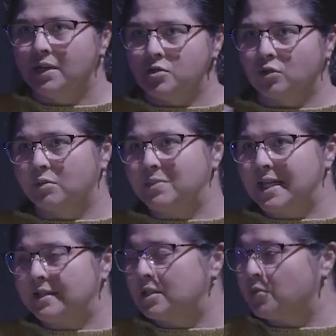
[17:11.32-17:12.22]

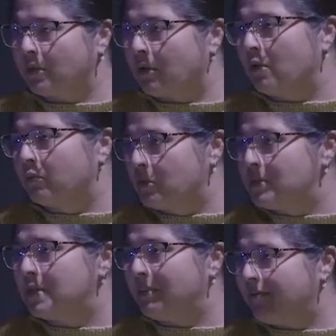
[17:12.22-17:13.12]
circumstances where there aren't
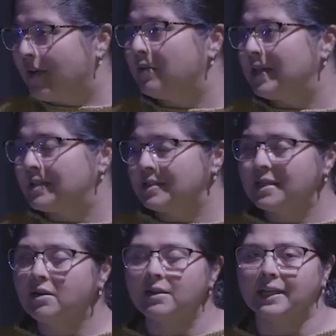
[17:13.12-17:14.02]
rooms to be found
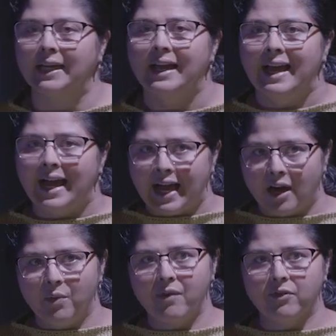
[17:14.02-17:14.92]
necessarily.
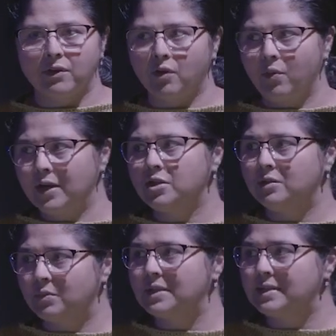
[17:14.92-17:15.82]
However, the
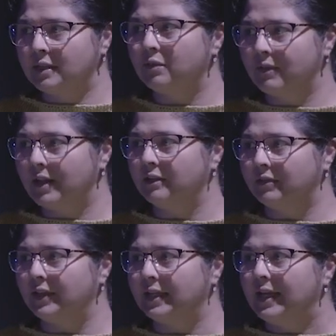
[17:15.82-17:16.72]
question was still
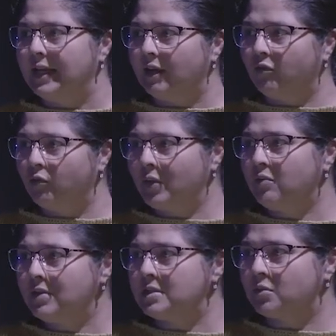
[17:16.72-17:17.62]
relevant. If we
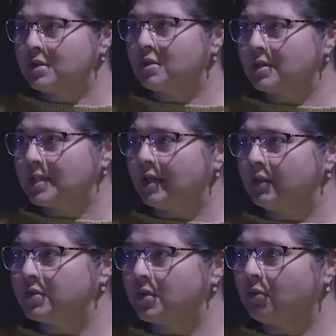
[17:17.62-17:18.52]
resource
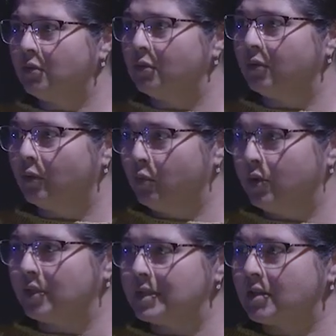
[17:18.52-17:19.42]
ourselves through the
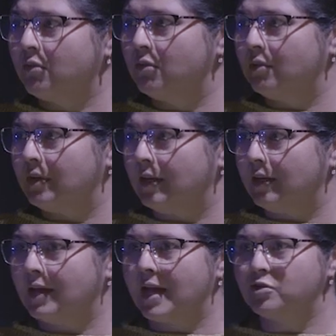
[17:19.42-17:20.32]
woods, through
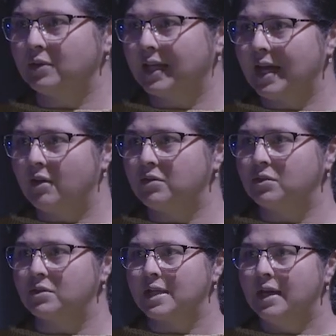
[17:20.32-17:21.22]
natural
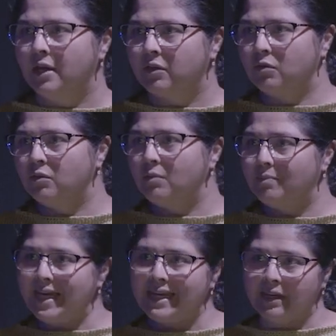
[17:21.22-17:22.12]
encounters, through
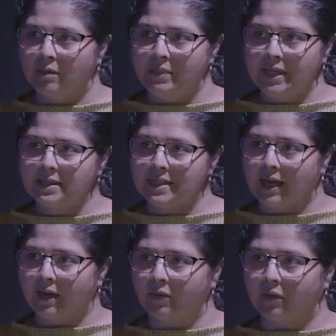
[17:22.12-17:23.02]
making a meal
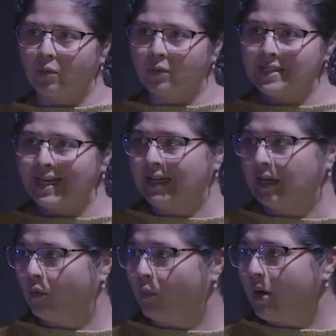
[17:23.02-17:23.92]
together or
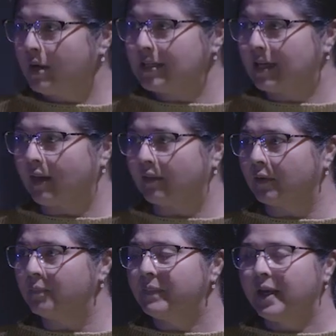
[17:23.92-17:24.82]
taking a walk together,